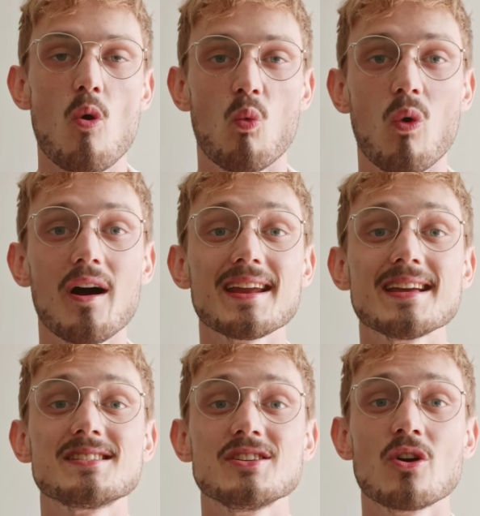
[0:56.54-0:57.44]
what
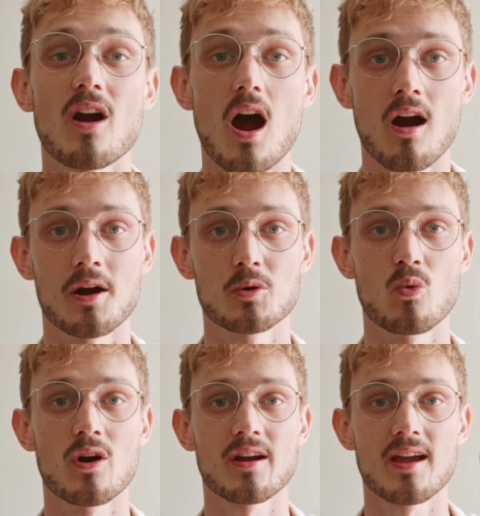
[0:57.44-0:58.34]
is your
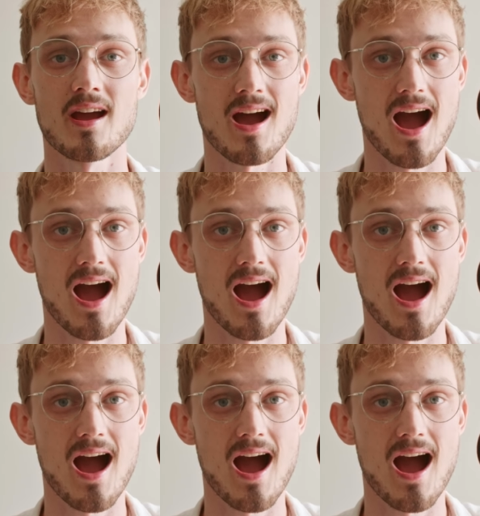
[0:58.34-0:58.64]
artwork